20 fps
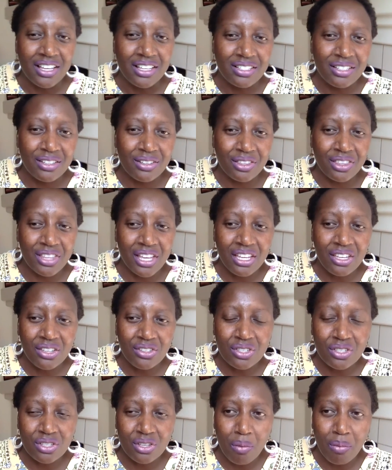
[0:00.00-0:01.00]
So thank you
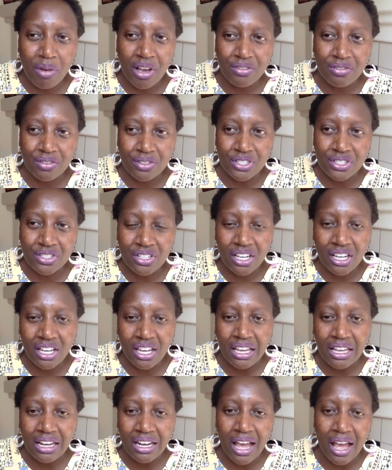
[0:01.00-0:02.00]
so much for tuning
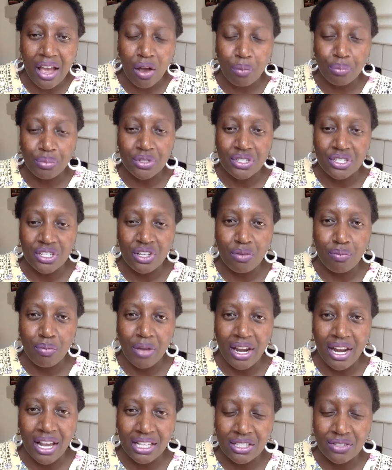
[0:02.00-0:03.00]
in. I hope to see you in
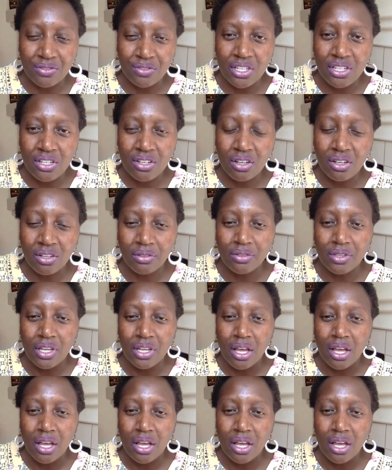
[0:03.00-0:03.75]
my next video.